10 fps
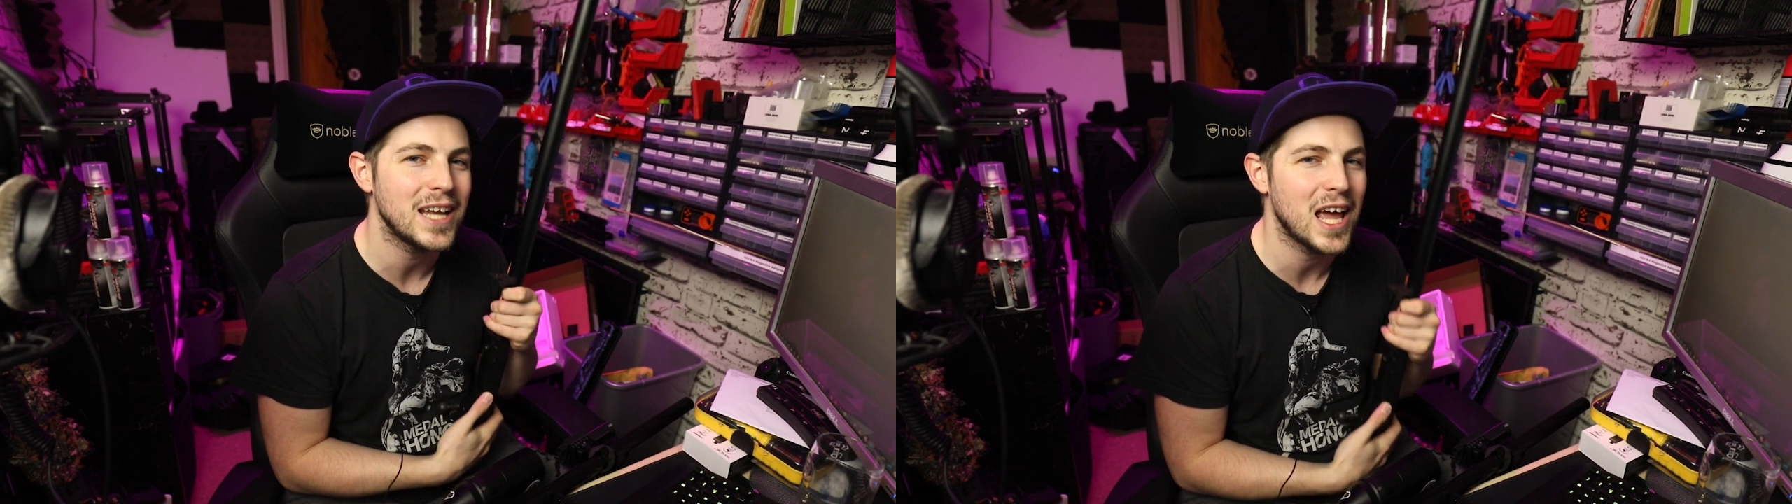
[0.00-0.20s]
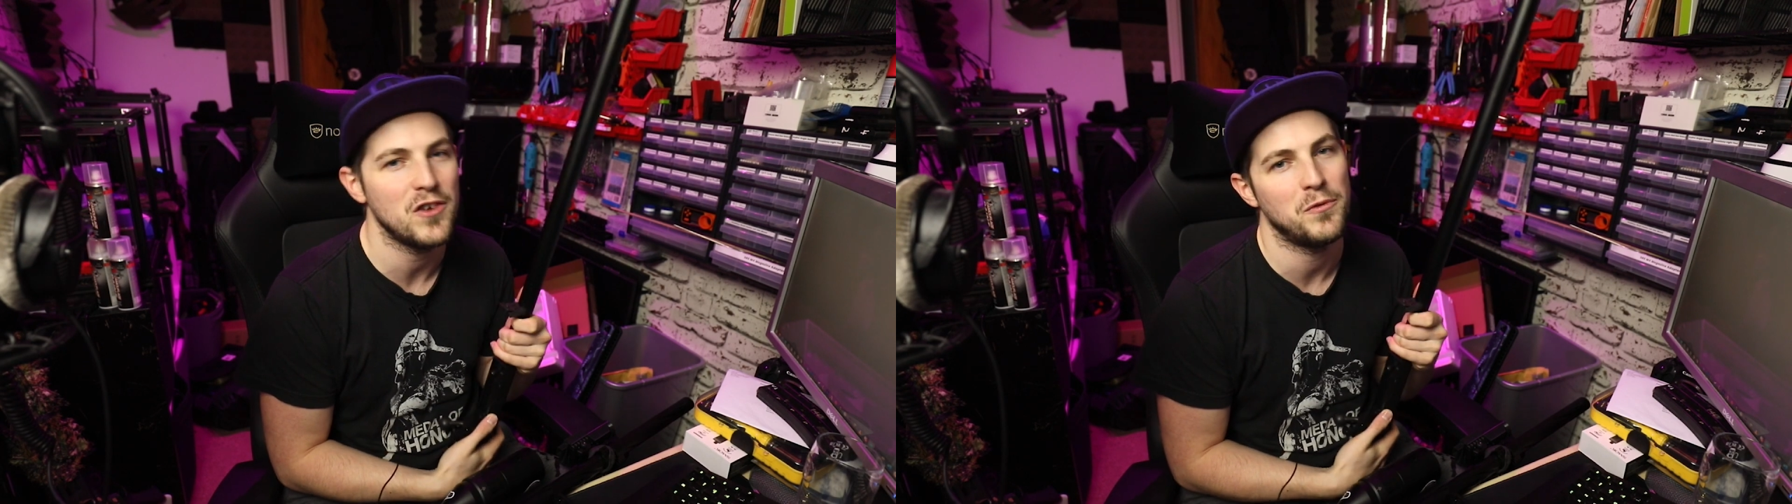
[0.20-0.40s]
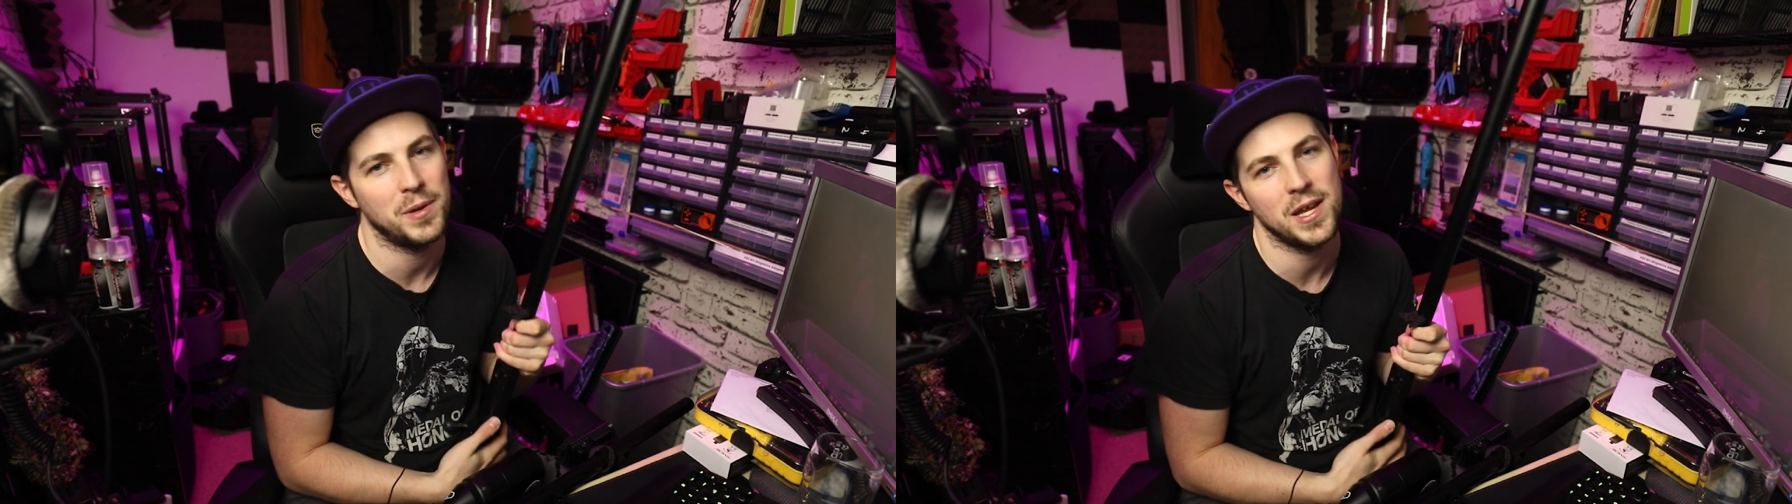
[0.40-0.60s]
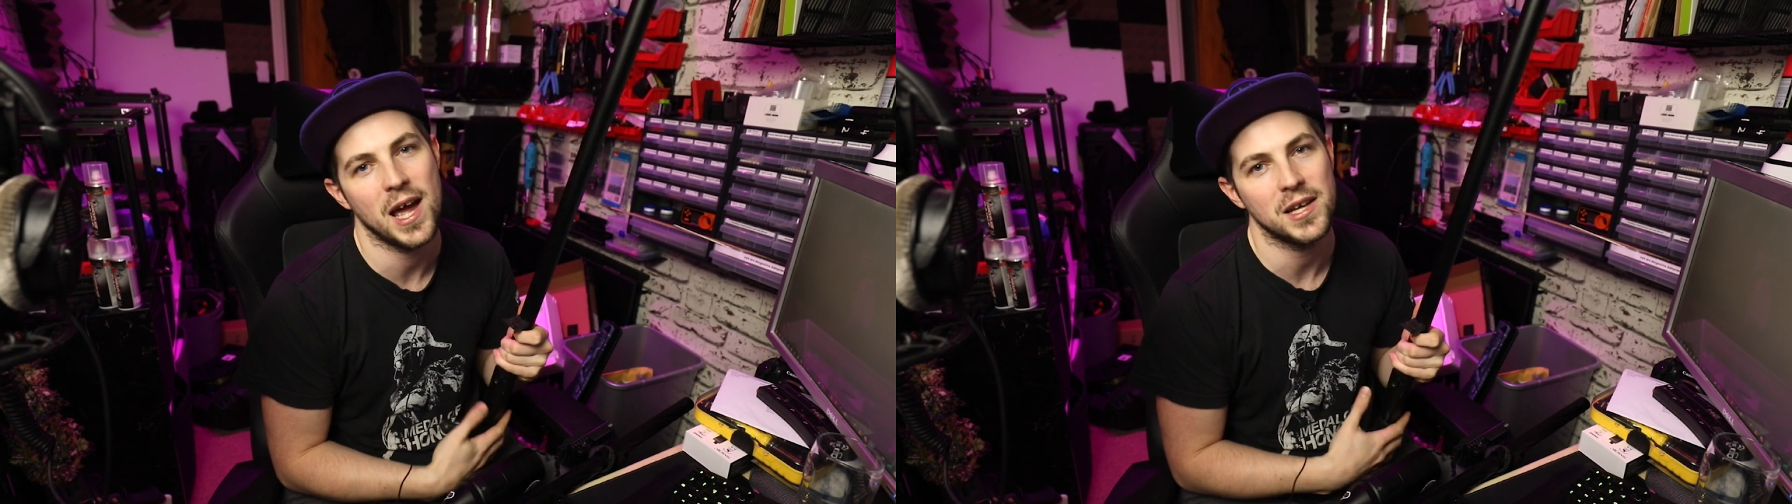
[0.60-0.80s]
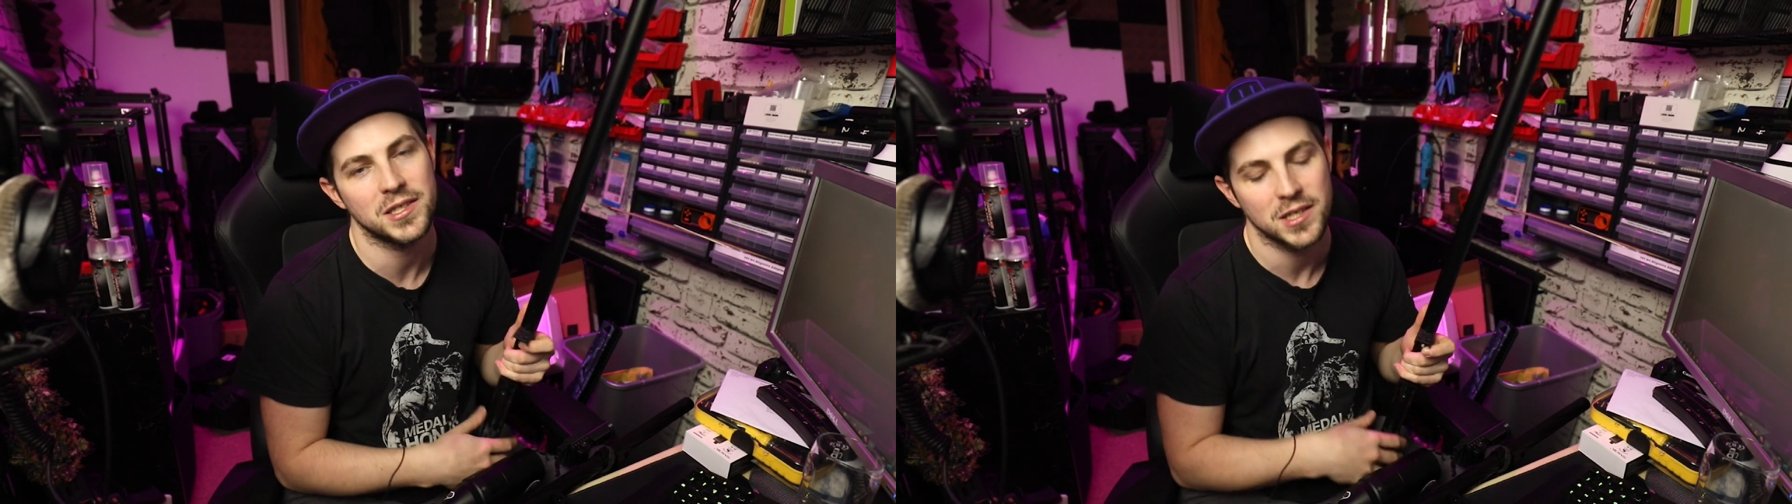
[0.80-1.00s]

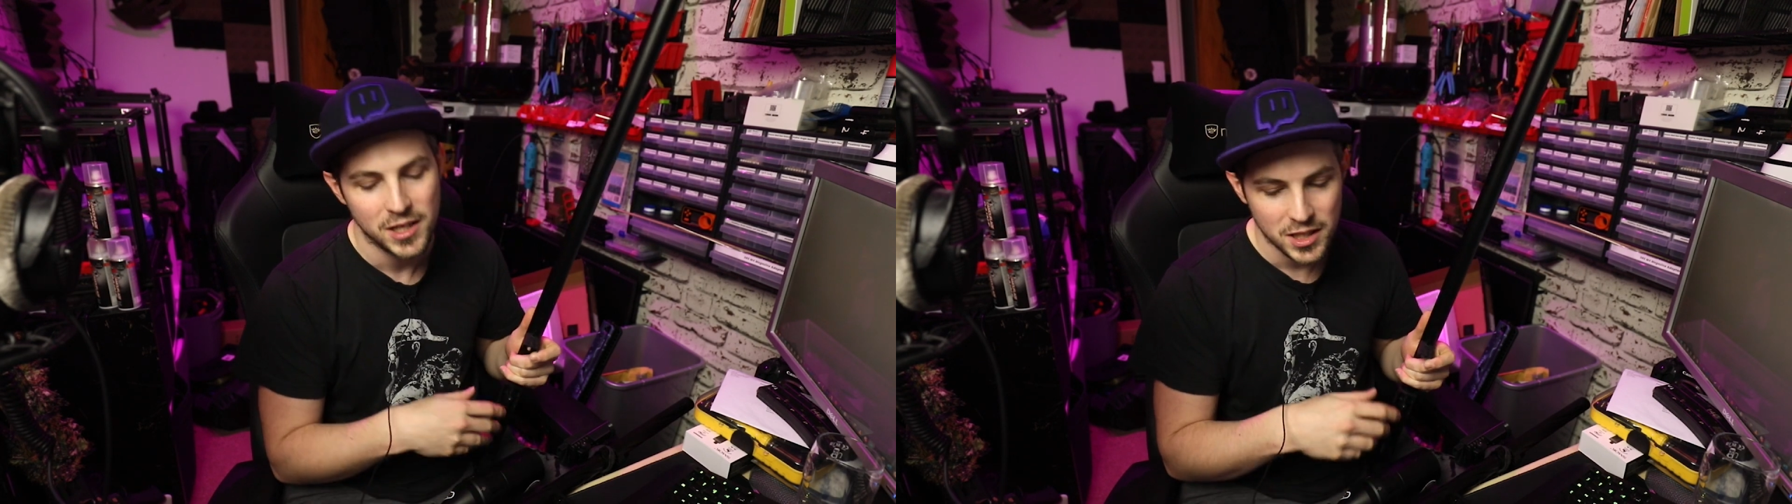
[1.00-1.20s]
FPS.